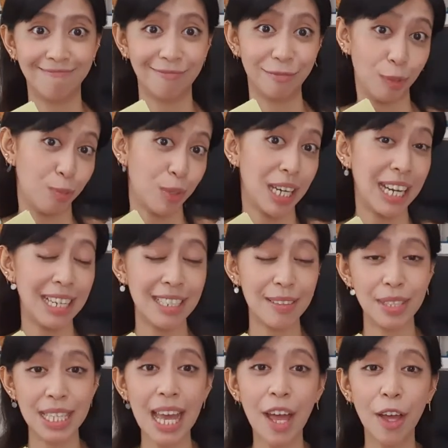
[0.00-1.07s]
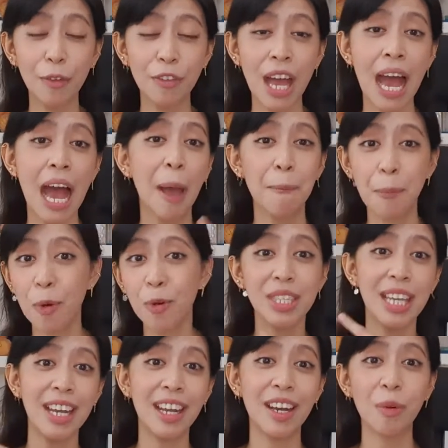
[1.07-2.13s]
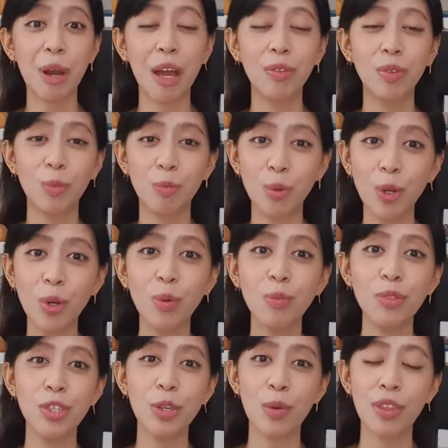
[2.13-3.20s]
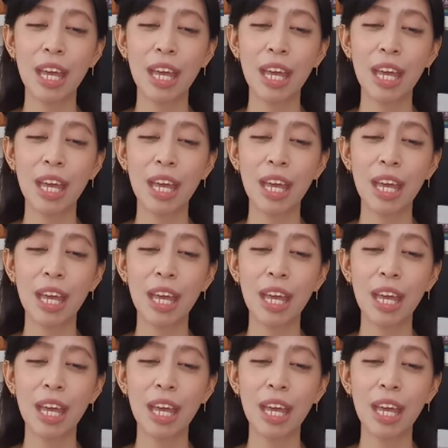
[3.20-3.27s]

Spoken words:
from the name itself, posted it around the room so